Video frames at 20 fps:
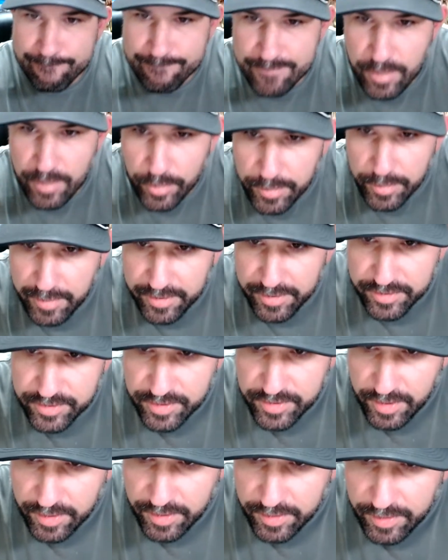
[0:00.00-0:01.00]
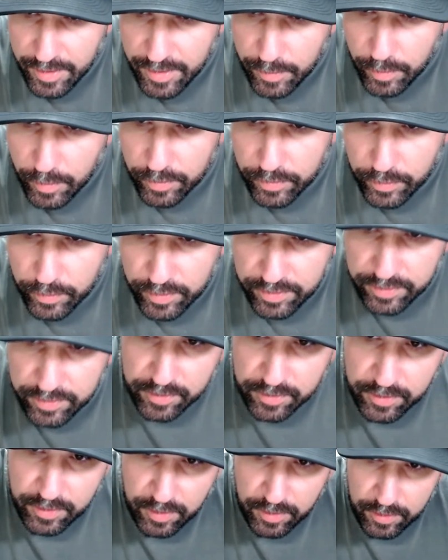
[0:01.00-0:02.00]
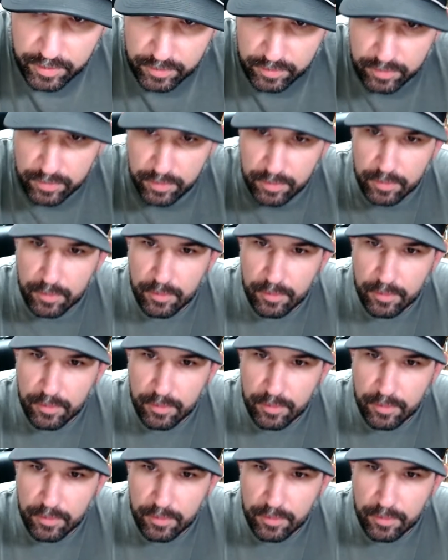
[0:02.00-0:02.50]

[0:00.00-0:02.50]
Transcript: Only baits selling now are 316s.